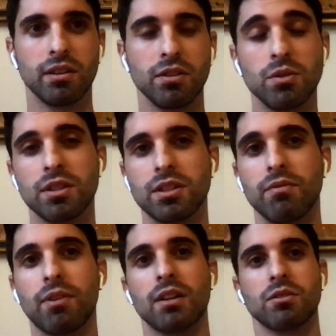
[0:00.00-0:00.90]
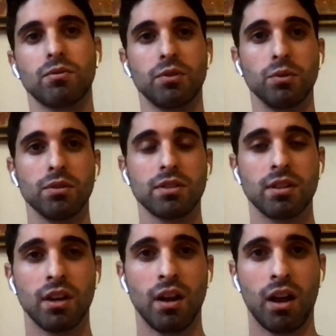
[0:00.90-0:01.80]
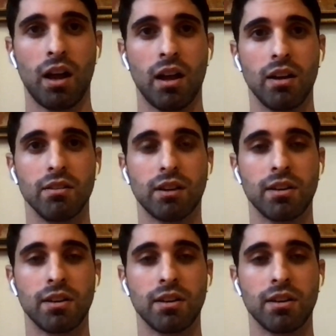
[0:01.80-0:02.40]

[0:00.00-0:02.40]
the usage of fossil fuels. And